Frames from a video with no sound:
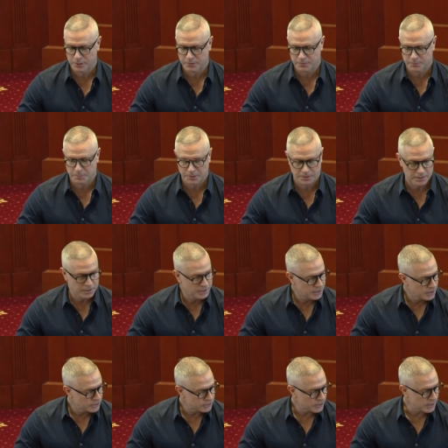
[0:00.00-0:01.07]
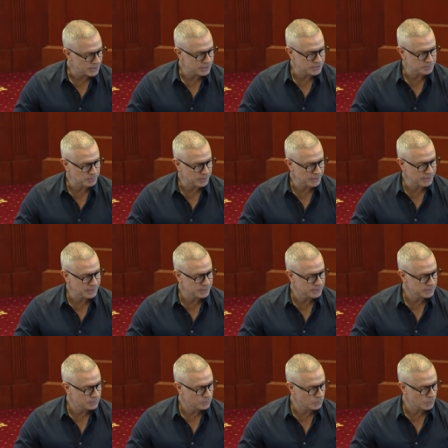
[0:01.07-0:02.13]
brief, but try and explain
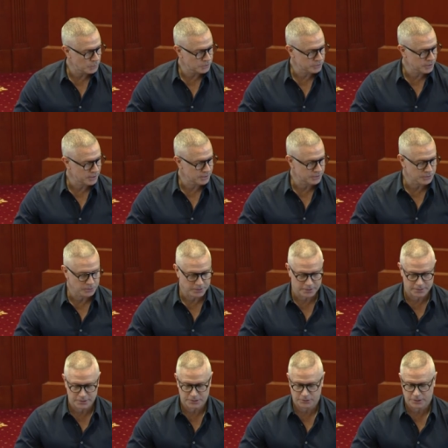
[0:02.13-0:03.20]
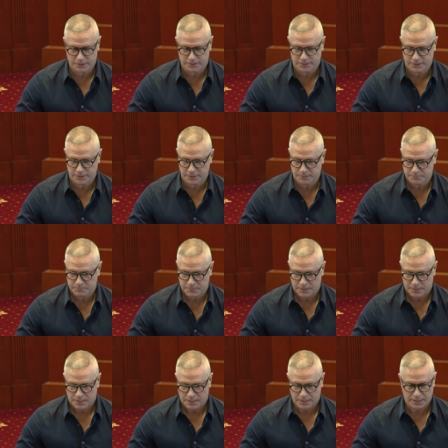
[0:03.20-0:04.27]
what we're trying to do here in this great city.
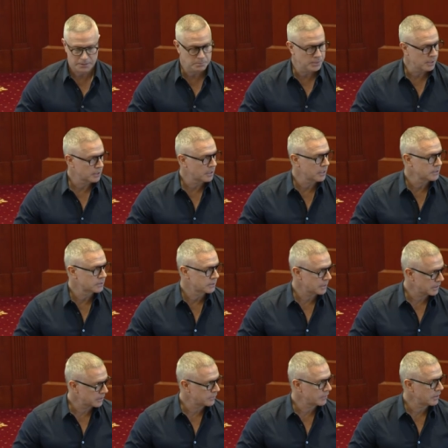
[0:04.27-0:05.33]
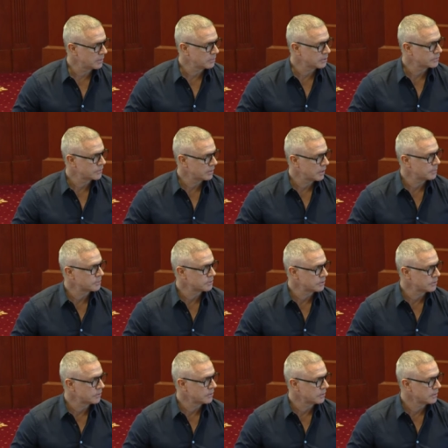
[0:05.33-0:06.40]
Again, Mayor Koch, thank you very much for the
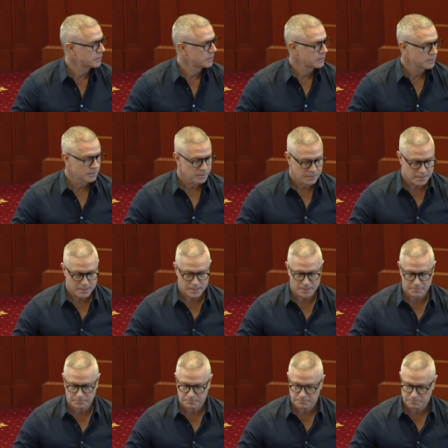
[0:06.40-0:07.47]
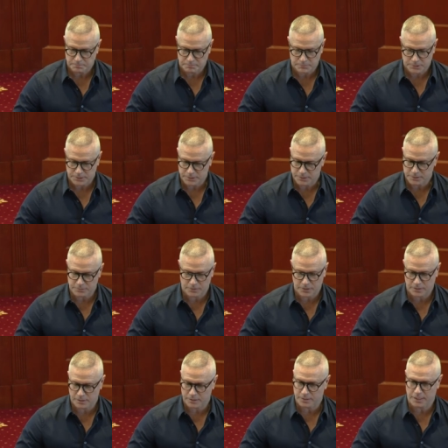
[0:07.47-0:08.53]
opportunity. Um, is
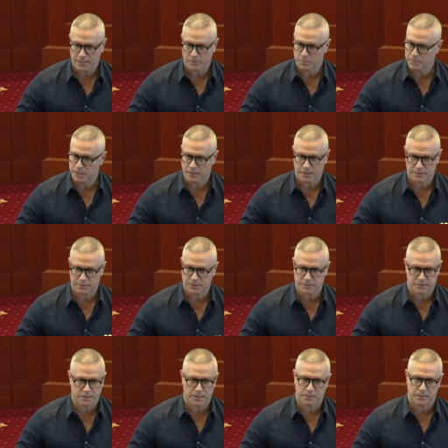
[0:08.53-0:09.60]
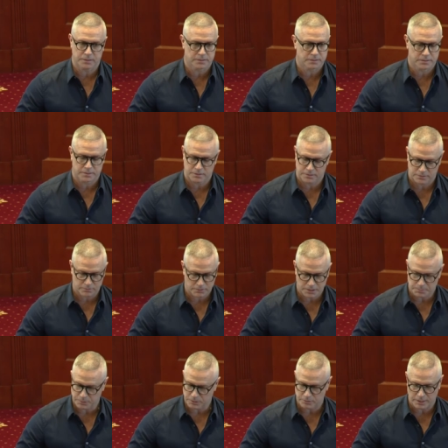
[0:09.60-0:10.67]
very lucky to have a mayor like this guy because he's
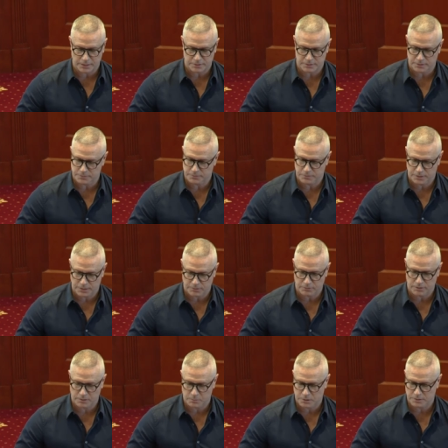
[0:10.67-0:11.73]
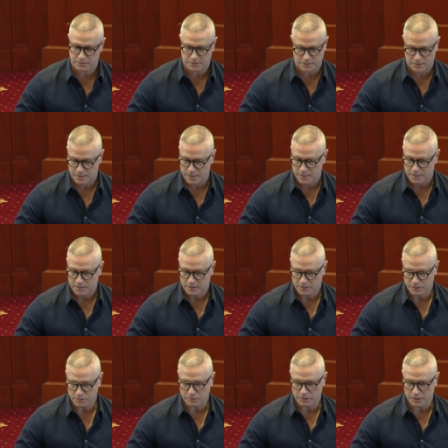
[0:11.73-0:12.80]
really progressive and he really wants
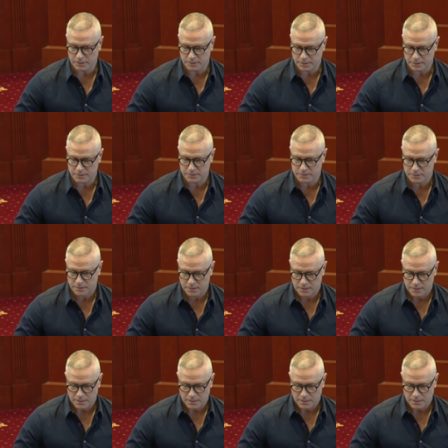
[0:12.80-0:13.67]
to do great things.